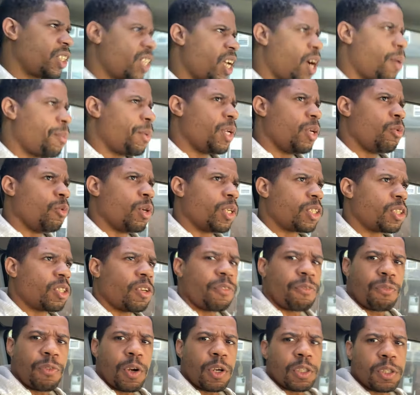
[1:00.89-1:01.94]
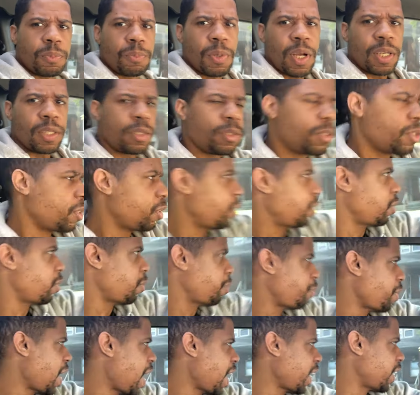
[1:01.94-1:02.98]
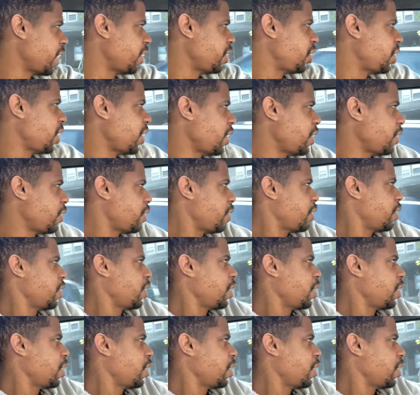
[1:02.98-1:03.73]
tell me what your first month package is,